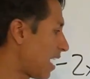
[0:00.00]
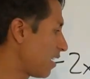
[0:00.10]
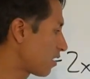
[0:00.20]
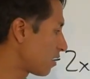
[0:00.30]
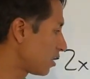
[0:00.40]
I
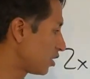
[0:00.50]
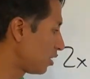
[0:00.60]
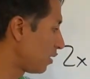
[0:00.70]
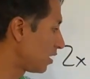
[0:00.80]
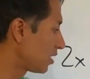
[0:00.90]
encourage
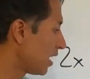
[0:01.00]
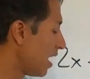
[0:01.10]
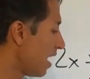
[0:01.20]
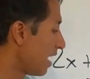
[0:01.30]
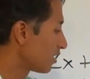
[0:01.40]
students,
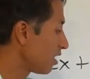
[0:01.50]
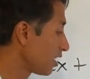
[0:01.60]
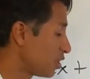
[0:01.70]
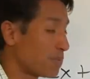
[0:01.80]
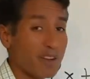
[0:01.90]
as long
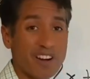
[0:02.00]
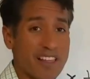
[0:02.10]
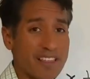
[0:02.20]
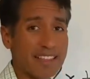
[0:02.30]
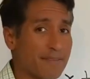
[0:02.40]
as you put it
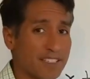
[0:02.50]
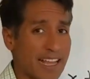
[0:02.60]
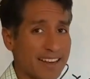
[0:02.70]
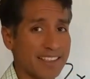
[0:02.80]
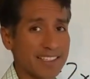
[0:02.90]
on the left
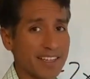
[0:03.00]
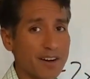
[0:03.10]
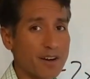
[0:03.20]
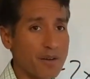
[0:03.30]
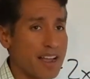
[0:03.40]
side of the
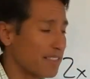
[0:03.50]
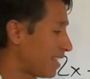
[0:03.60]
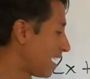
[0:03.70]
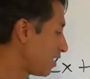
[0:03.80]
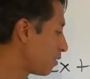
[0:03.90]
0,
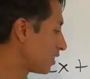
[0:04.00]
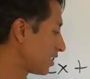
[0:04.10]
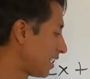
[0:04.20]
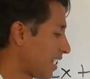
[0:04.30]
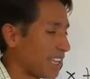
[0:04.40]
then I know it's
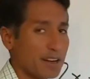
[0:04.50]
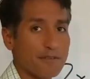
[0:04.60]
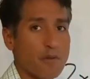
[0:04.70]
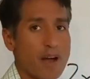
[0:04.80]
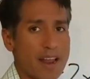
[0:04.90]
at
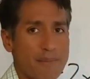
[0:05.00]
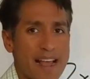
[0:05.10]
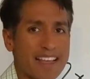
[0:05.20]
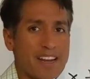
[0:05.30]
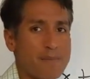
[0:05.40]
negative 1. I'm
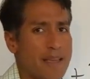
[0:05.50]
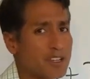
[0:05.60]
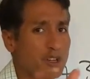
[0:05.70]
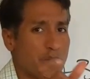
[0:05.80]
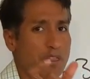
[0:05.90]
not going to
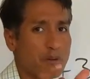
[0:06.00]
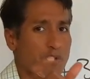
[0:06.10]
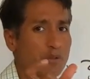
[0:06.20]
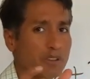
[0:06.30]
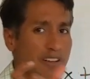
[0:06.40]
measure with a
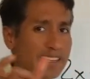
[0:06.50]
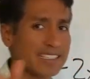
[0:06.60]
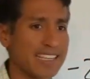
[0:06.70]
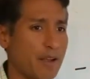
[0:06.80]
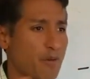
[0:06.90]
ruler and
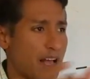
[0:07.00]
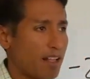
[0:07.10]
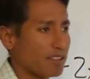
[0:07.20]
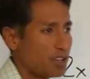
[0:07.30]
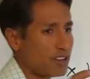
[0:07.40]
say,
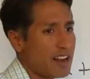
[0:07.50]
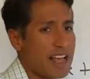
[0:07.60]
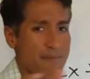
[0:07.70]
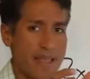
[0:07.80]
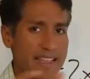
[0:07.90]
well, you're
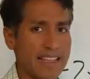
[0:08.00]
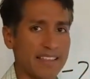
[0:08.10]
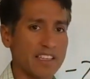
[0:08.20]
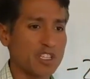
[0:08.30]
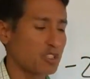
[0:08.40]
not making
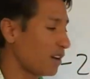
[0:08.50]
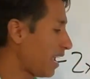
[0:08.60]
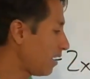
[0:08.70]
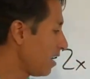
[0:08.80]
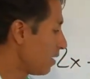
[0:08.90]
this
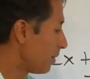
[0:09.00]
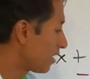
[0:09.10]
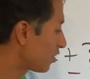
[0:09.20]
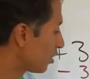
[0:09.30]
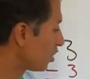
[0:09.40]
straight,
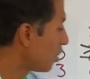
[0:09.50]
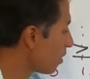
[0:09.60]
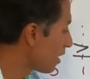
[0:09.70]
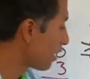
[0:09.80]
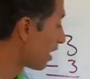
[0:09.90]
because there's
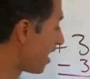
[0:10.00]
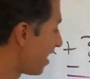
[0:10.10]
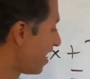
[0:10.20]
no other